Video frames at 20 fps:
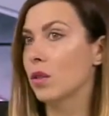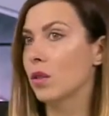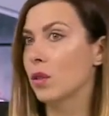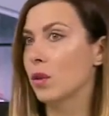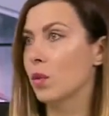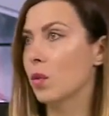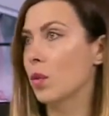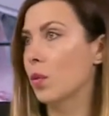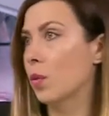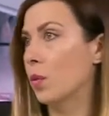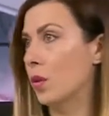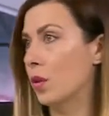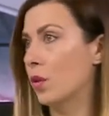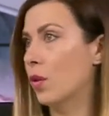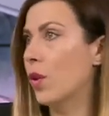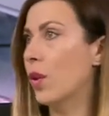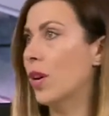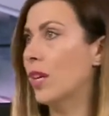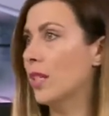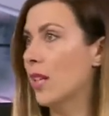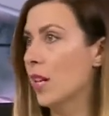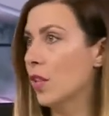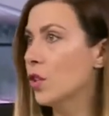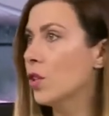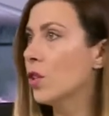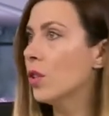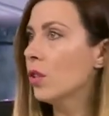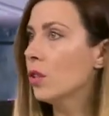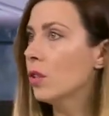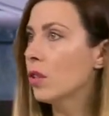withdraw
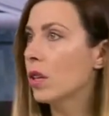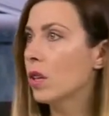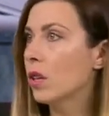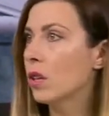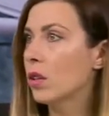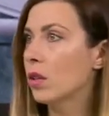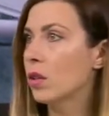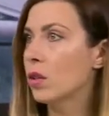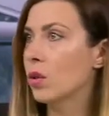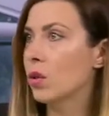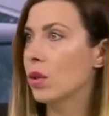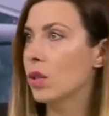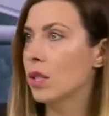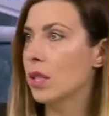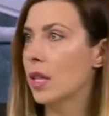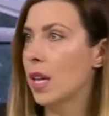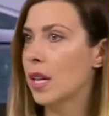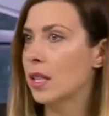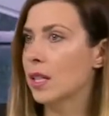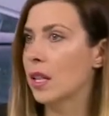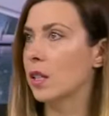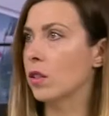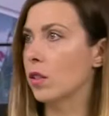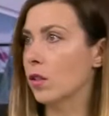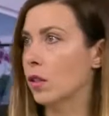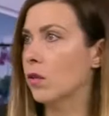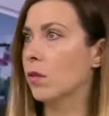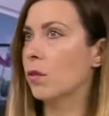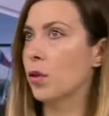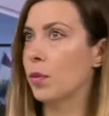attention to his case, and
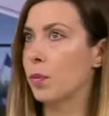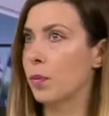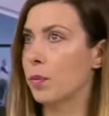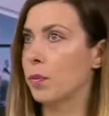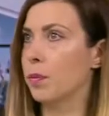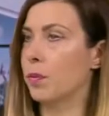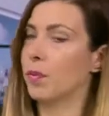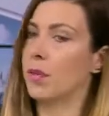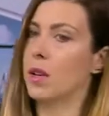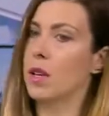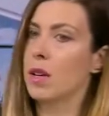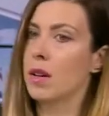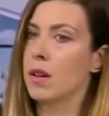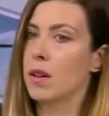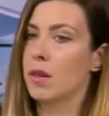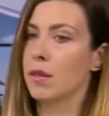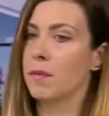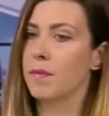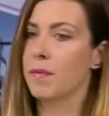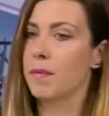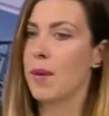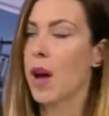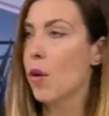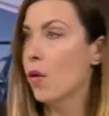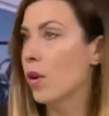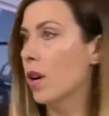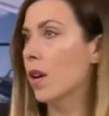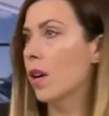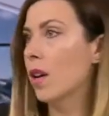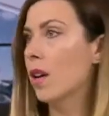for
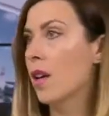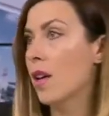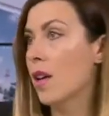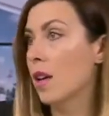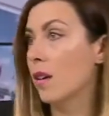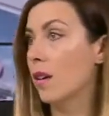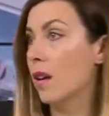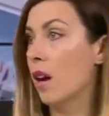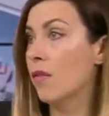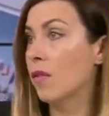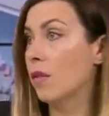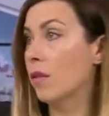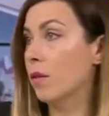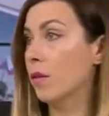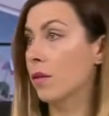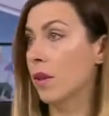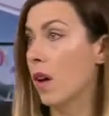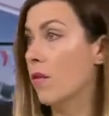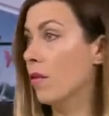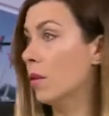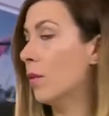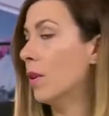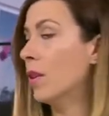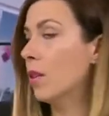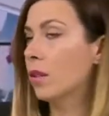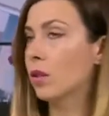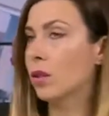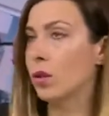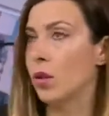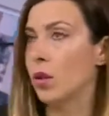our
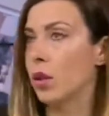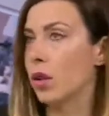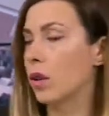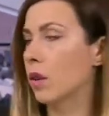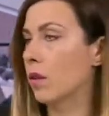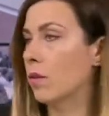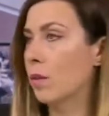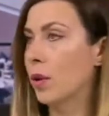government or